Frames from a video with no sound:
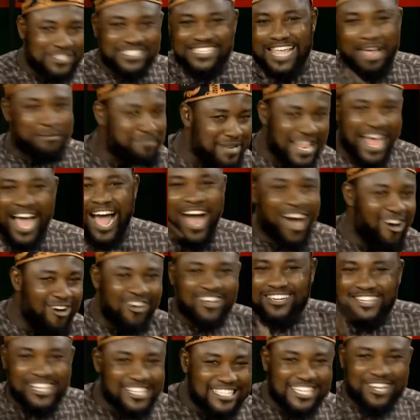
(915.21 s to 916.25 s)
them now.
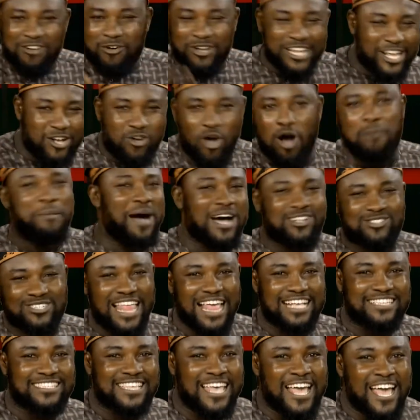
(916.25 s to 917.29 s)
The thing go dey come out
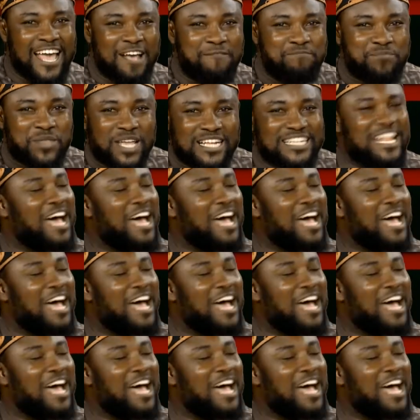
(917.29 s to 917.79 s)
like say na